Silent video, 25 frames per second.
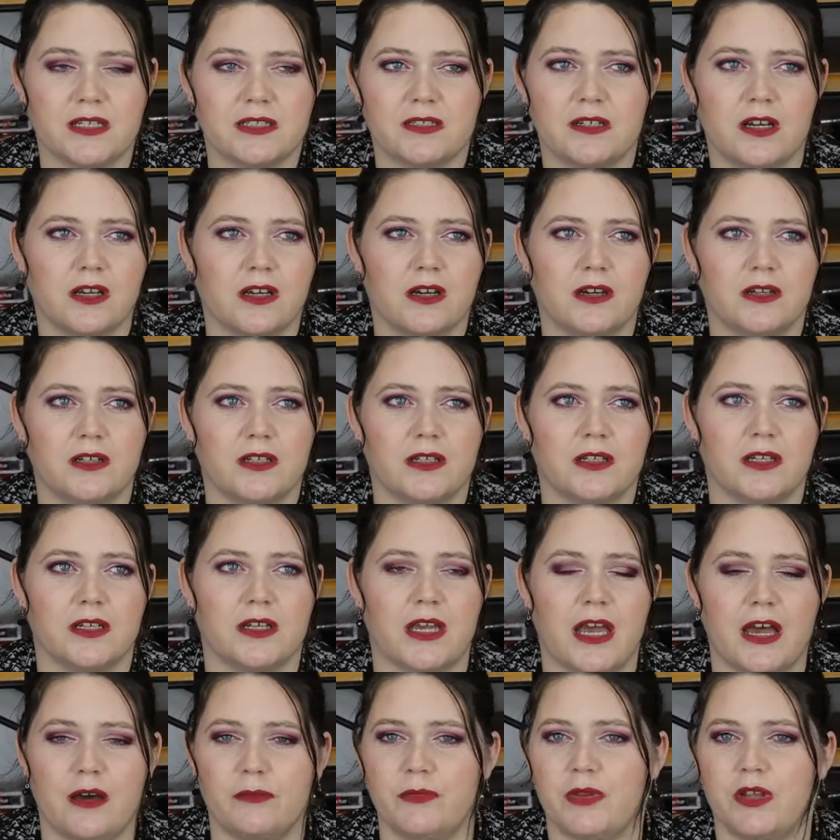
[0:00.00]
It's not going
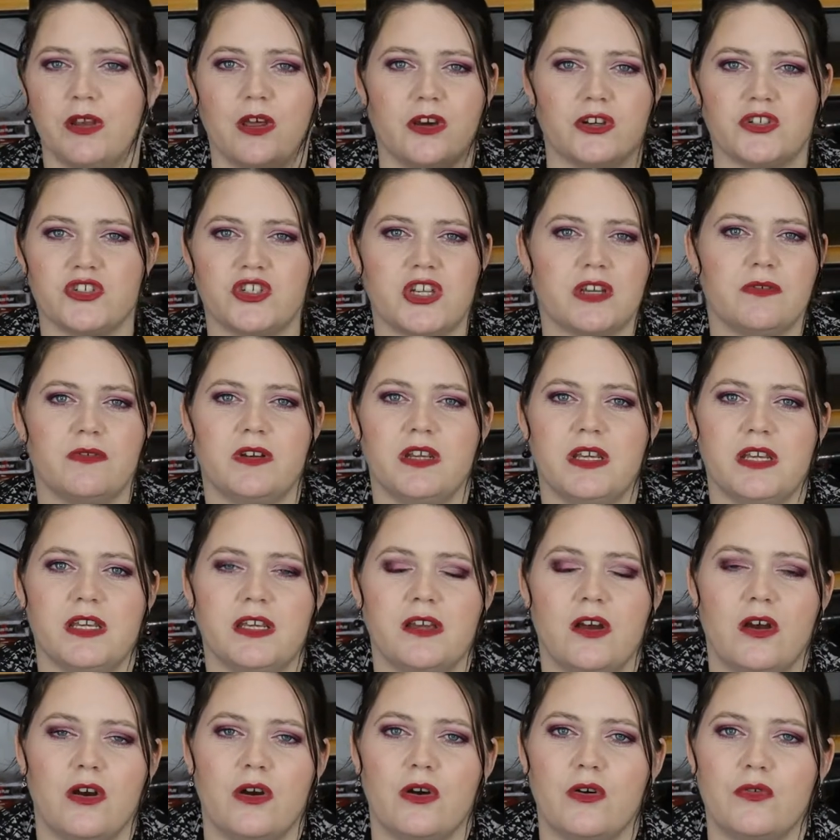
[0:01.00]
to help the
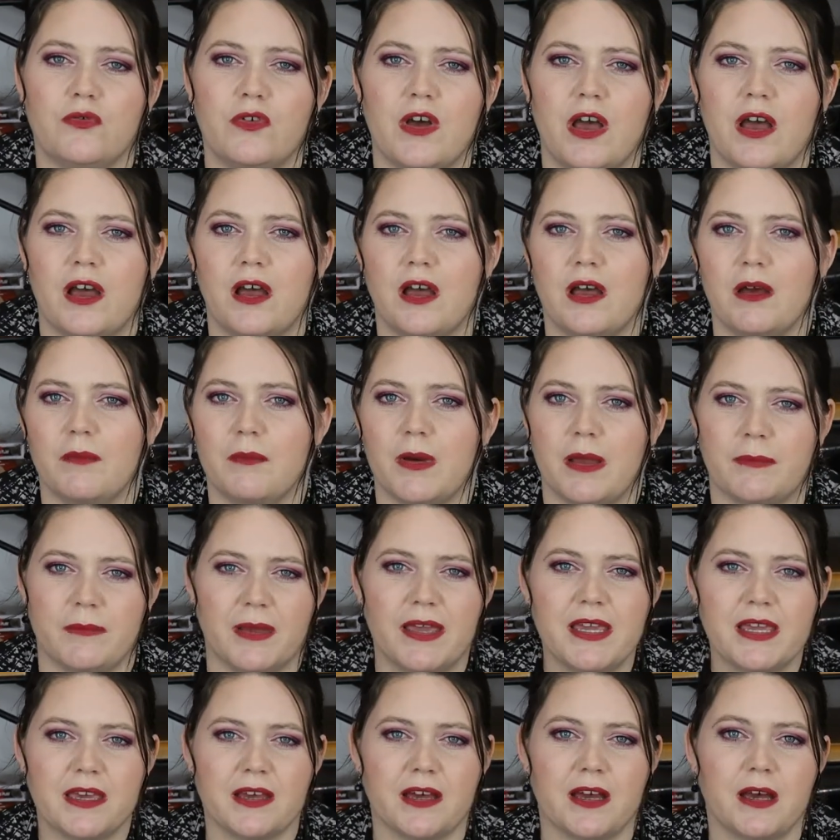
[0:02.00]
longevity of my
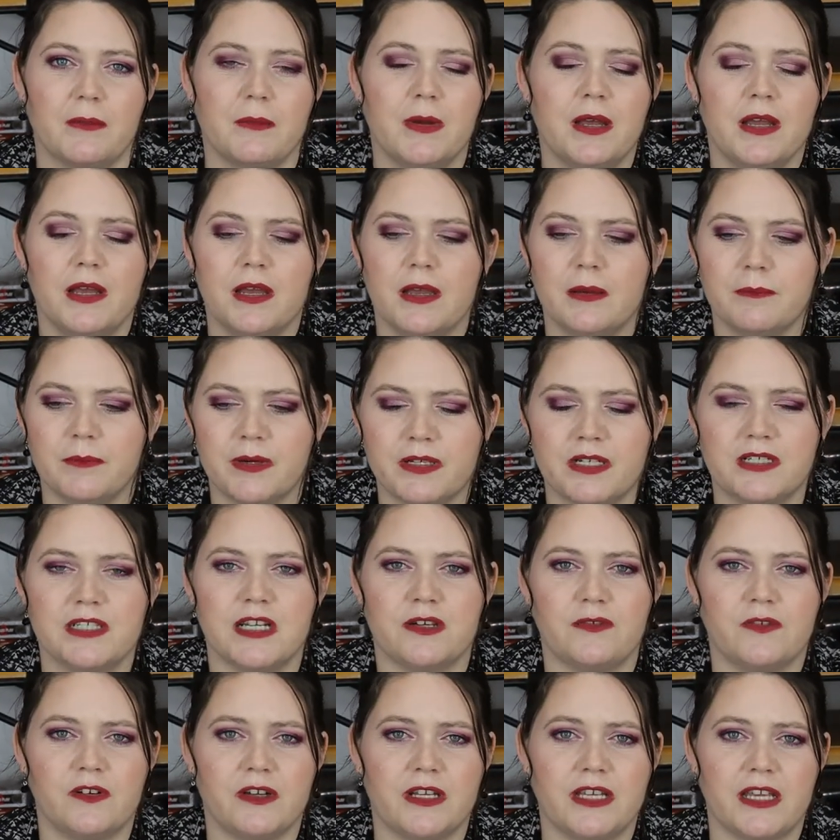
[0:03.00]
makeup, but it
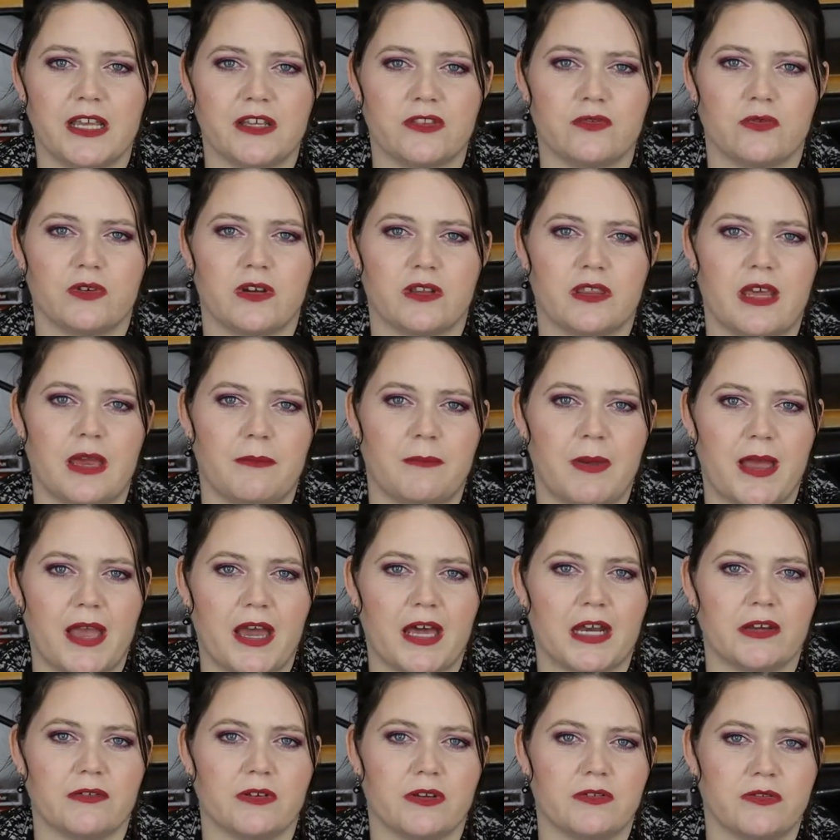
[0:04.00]
definitely gets rid of that
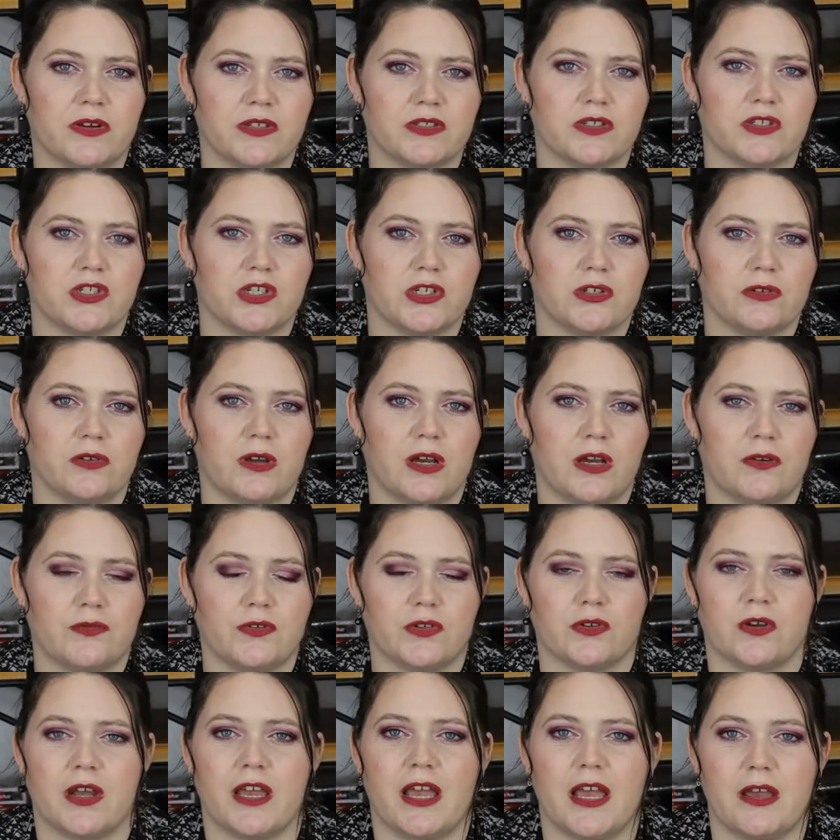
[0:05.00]
powdery residue
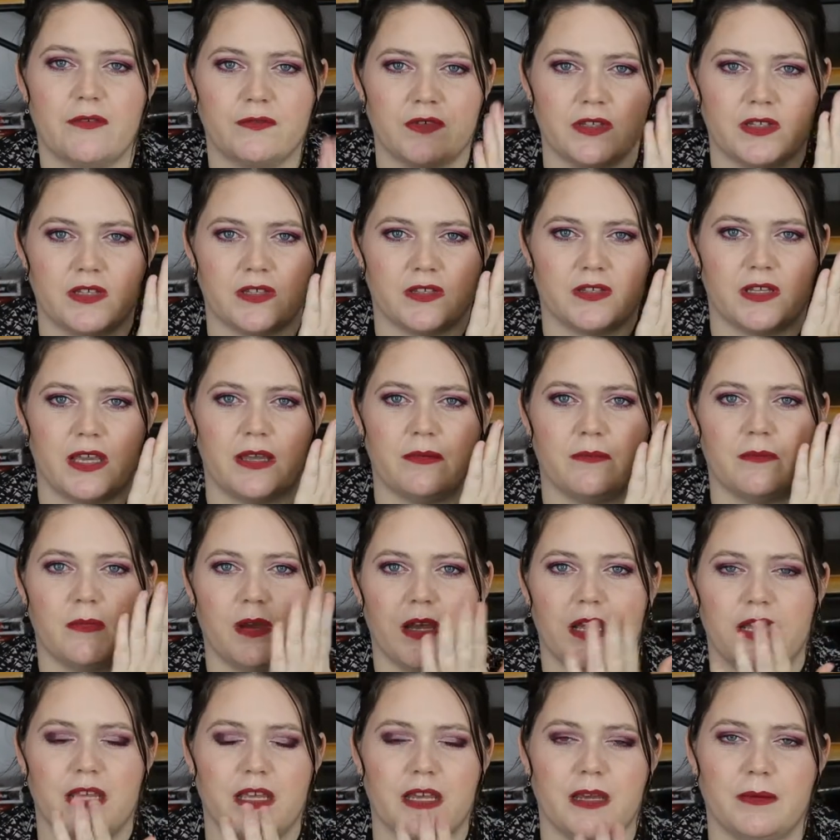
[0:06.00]
after I have to set
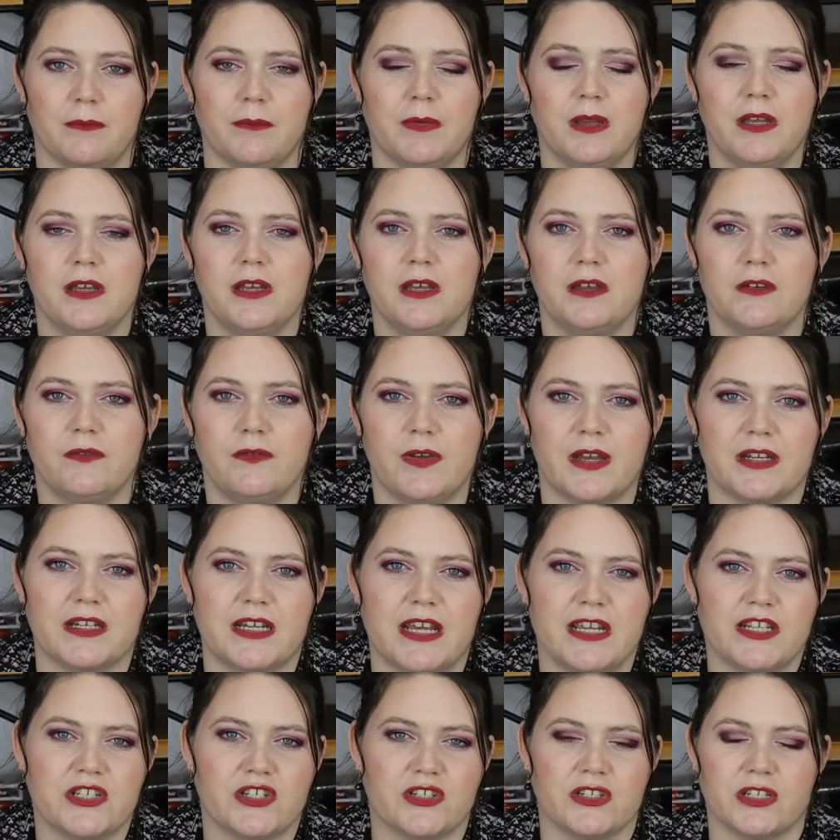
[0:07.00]
my
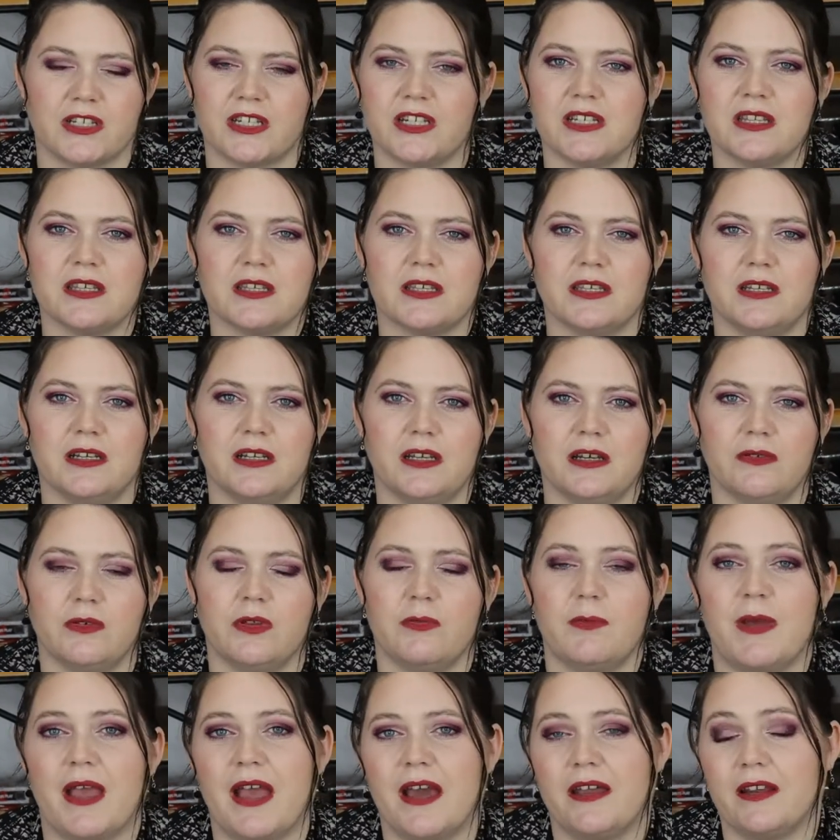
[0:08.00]
foundation and concealer
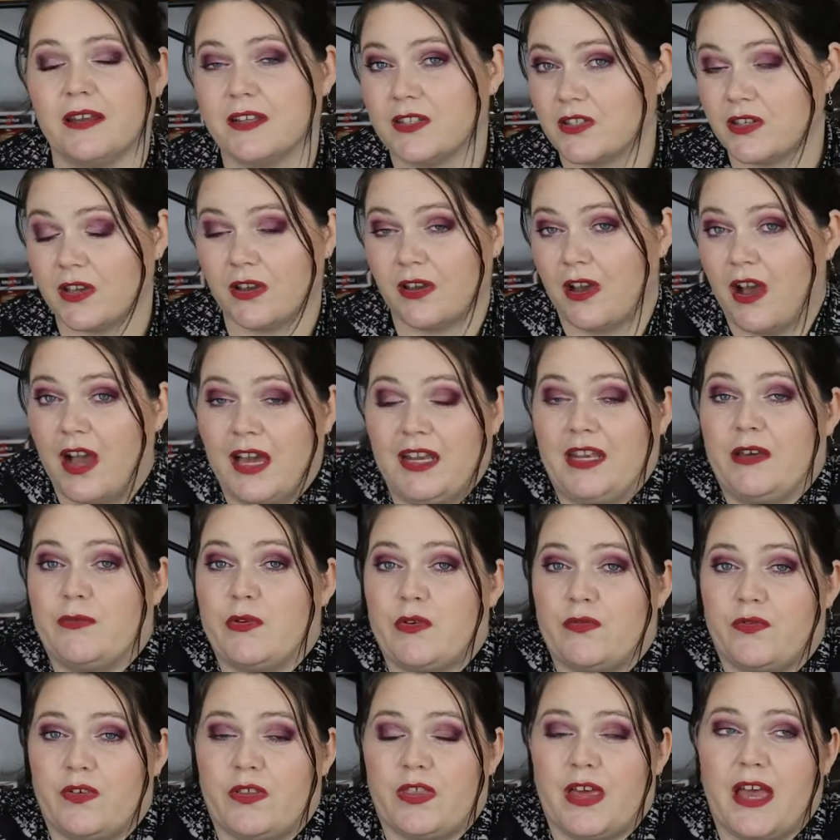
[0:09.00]
with powder. So I love
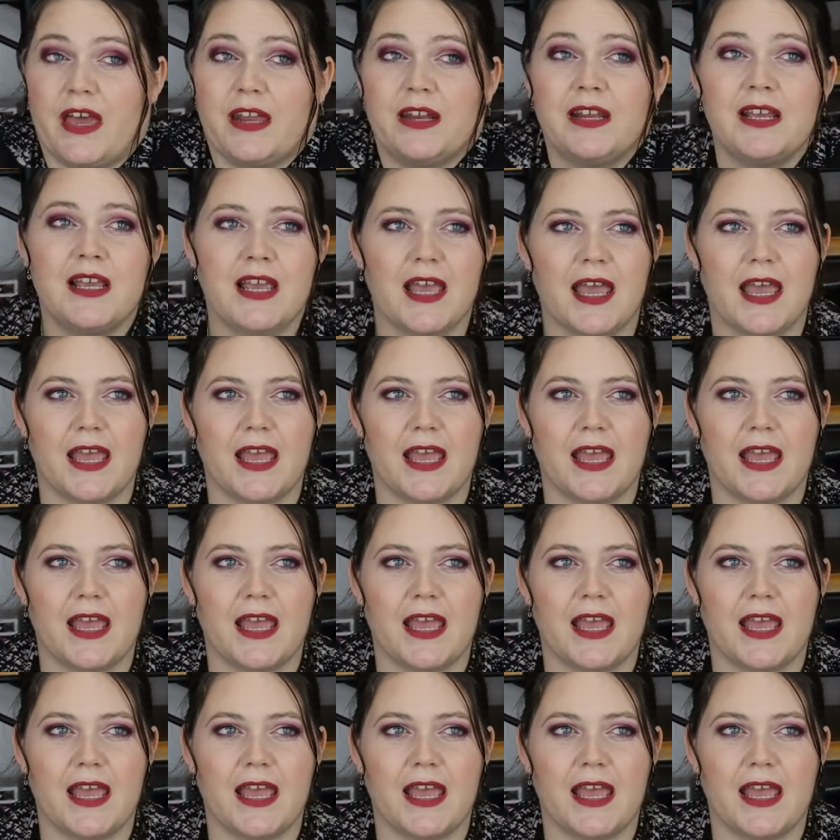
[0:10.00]
it for that.